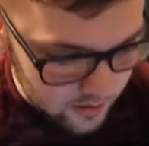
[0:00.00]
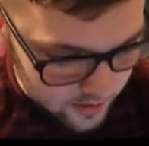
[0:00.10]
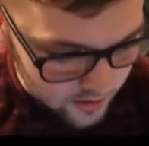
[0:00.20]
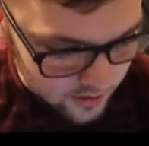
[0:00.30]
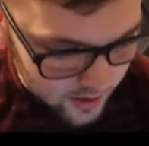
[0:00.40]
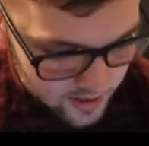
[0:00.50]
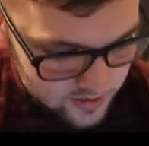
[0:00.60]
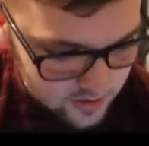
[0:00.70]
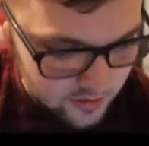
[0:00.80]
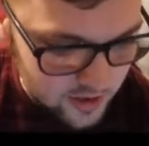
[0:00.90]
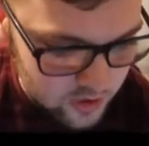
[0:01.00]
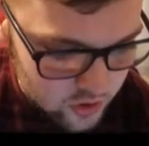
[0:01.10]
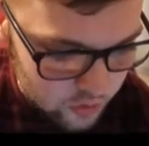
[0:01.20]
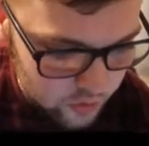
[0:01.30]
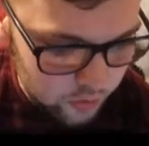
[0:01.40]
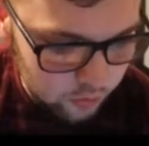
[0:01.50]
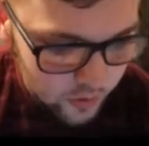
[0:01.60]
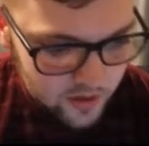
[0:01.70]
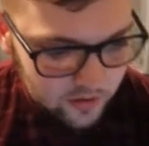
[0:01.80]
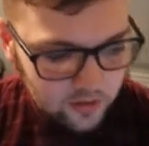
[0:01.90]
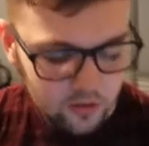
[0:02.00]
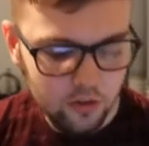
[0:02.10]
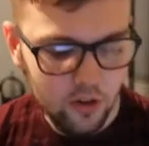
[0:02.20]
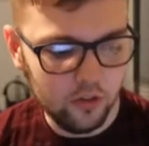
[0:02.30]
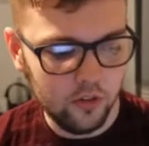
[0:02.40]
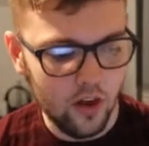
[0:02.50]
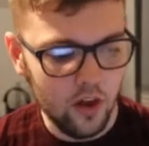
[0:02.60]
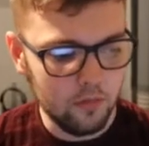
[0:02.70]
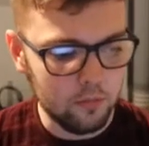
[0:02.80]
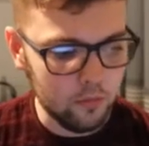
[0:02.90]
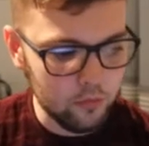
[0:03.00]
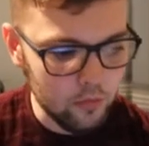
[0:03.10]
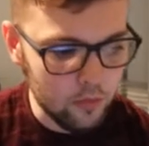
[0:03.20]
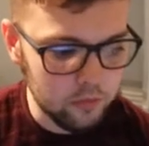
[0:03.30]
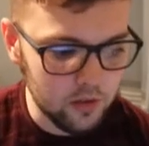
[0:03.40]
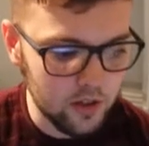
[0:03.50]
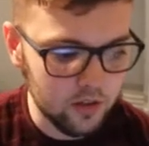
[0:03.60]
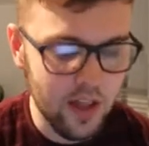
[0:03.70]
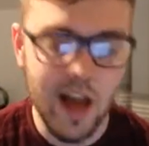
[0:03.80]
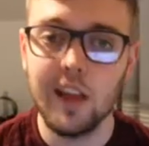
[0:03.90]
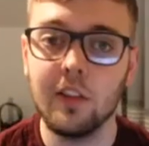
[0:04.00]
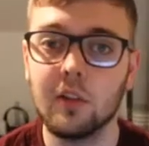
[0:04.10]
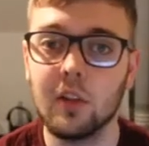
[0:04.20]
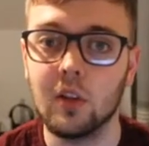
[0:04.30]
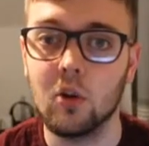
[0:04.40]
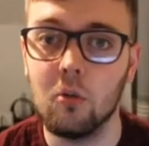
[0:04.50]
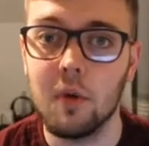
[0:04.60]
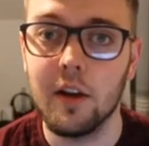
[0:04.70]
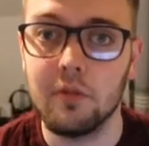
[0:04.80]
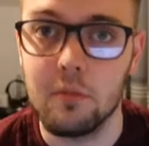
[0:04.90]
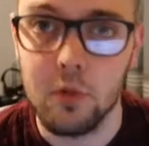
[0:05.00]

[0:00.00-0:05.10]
Isaac Lane scored twice in the first half before Blair Lyons got the goal back from